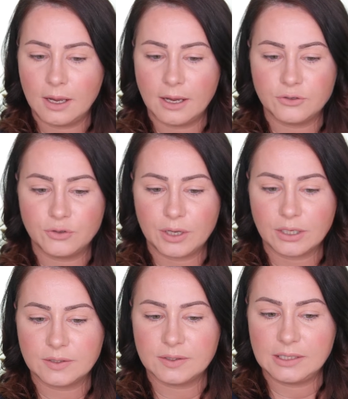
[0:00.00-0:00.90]
As you
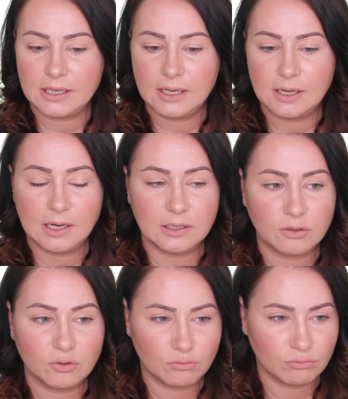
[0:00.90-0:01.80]
can see, it
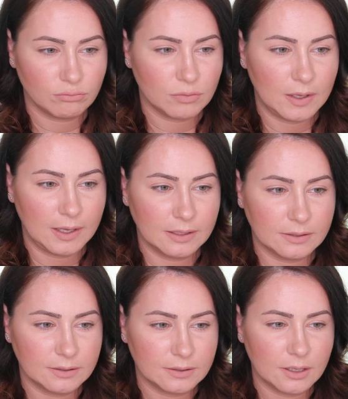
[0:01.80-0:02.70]

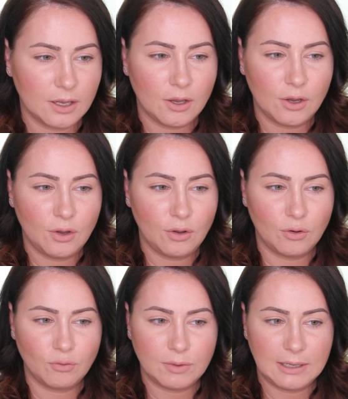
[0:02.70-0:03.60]
is
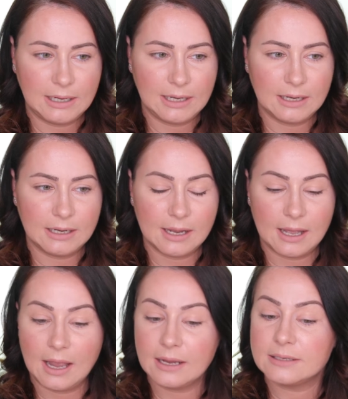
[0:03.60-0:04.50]
a really
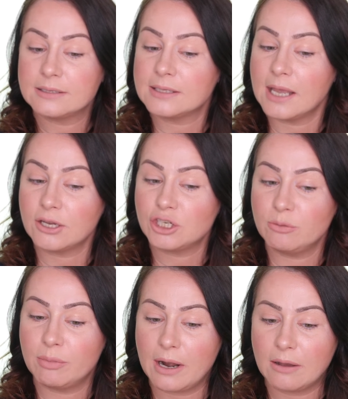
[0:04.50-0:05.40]
nice ashy
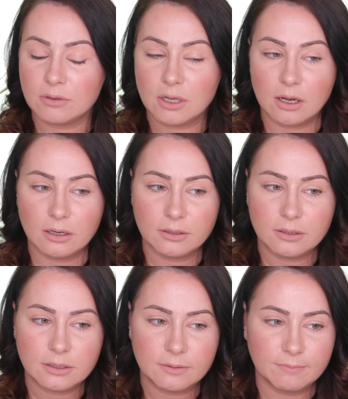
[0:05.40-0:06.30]
brown
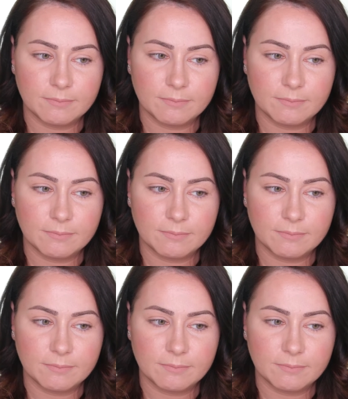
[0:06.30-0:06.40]
color.